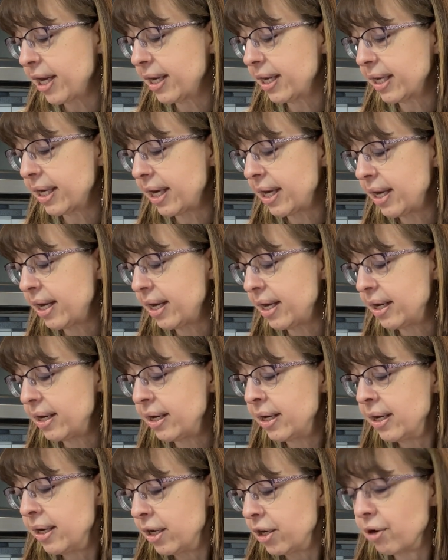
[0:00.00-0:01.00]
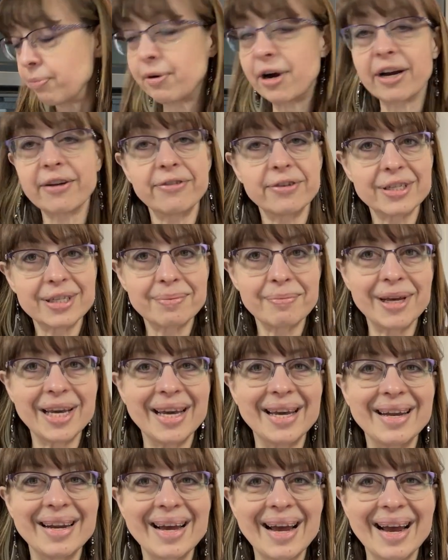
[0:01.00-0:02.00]
again, your breakfast
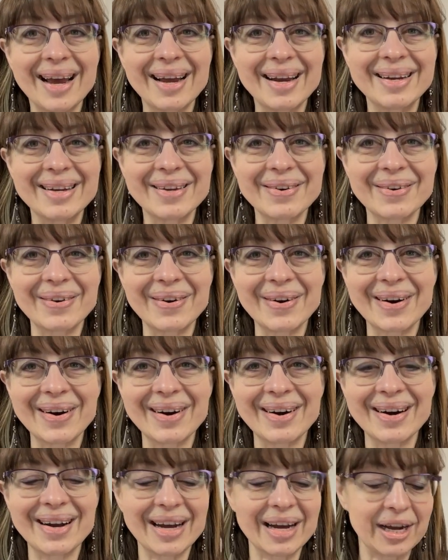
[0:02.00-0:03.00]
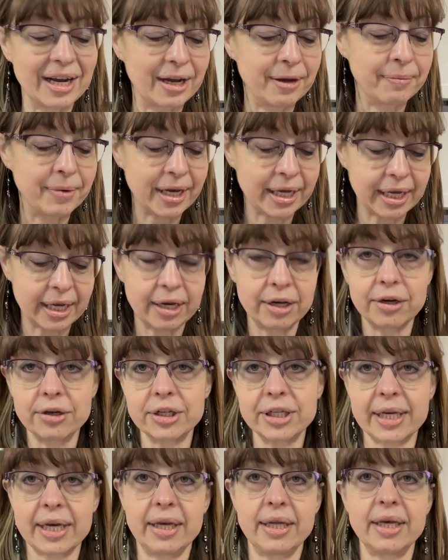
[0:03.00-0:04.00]
meat, and your, again, your
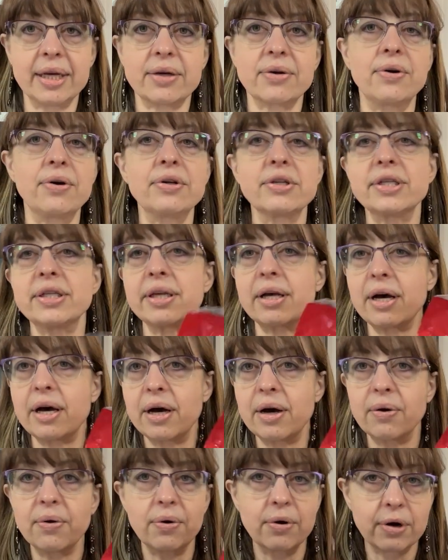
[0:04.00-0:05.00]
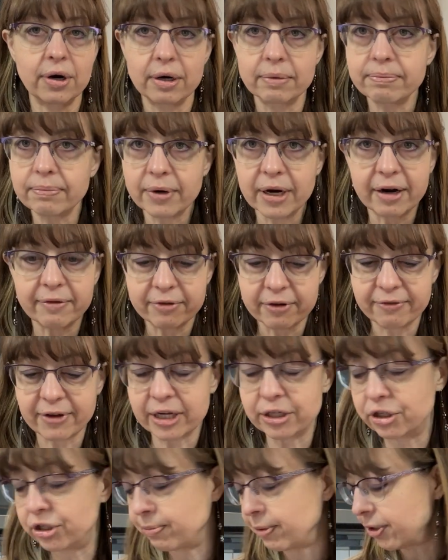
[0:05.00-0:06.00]
skillet coleslaw or whatever
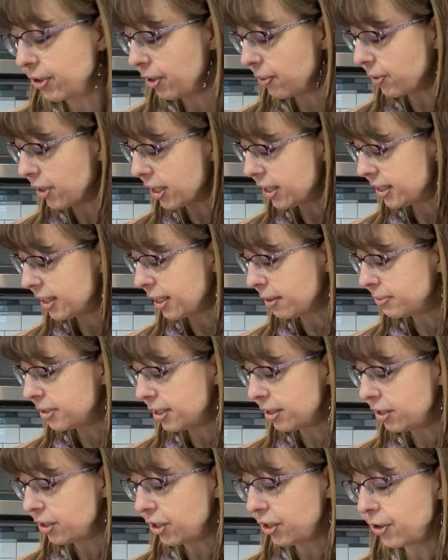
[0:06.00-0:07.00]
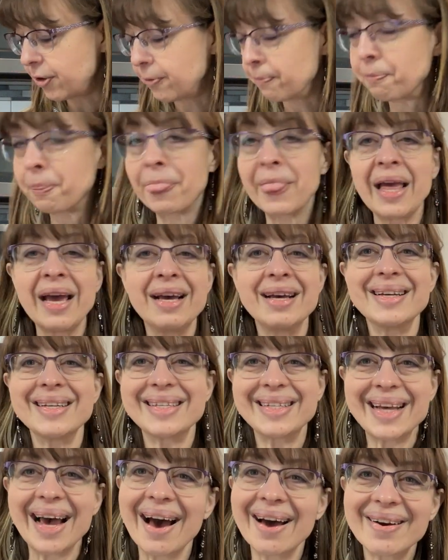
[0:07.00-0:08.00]
vegetable you want to substitute.
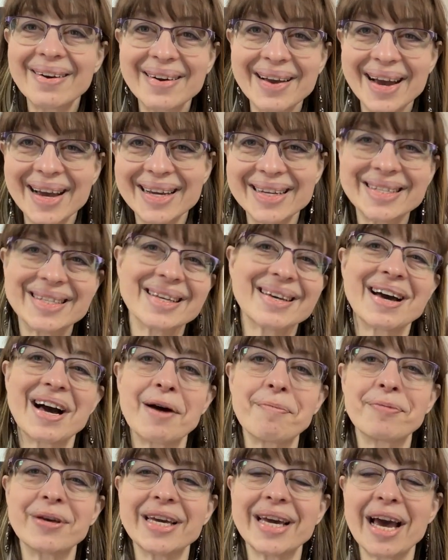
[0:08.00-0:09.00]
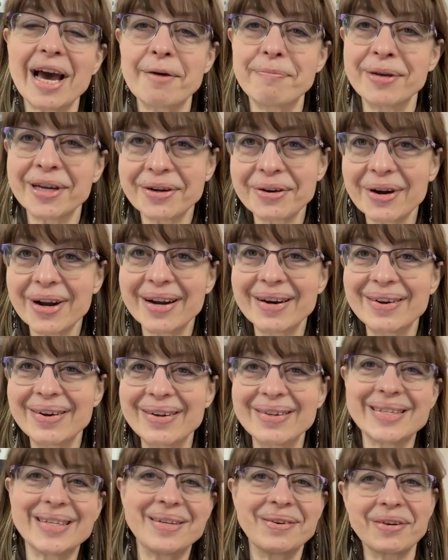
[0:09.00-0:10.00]
Saturday is the copycat
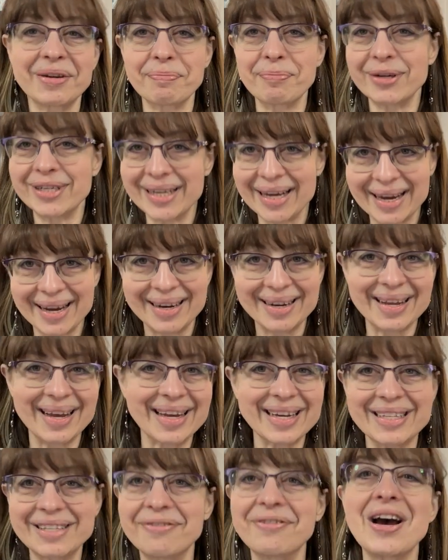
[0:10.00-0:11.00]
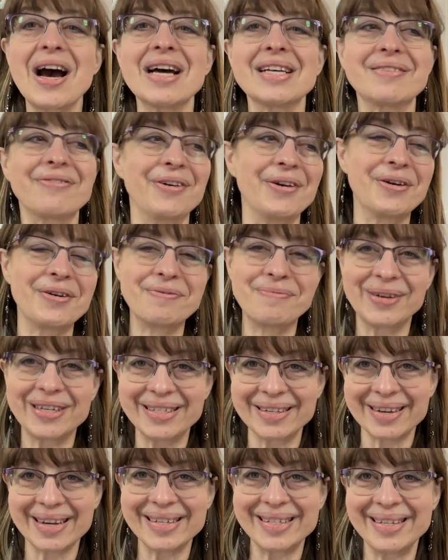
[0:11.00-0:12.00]
McGriddle, so you can pretend like it's fast food, but
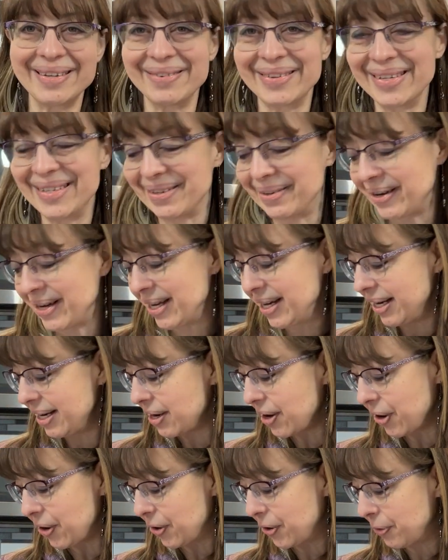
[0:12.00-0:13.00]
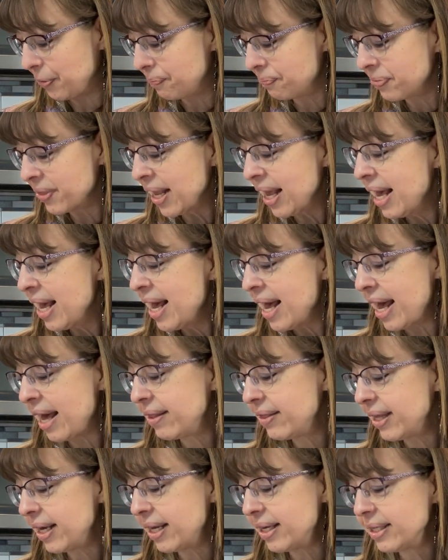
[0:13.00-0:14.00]
you get to enjoy it at home.
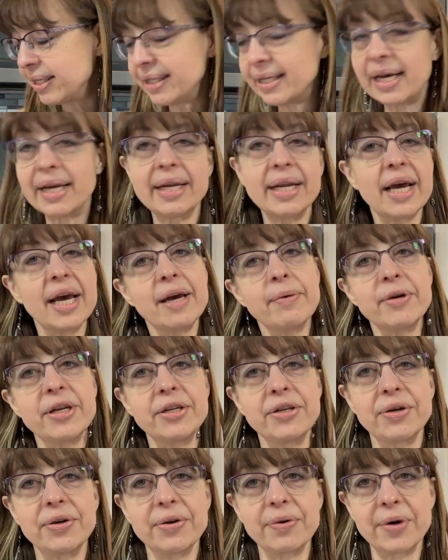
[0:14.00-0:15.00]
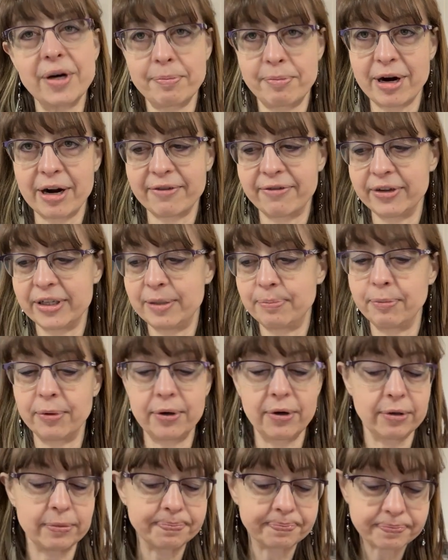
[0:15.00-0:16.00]
And then Sunday, we do a breakfast
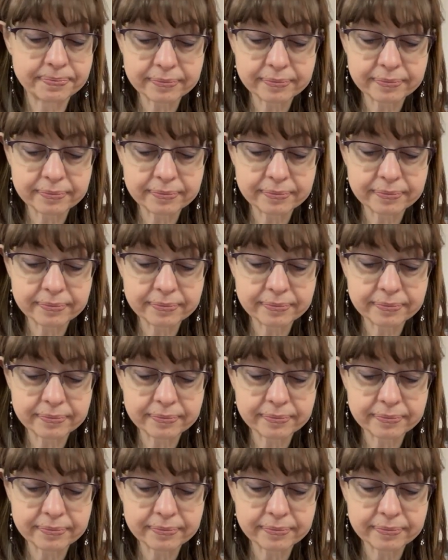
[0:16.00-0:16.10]
bowl.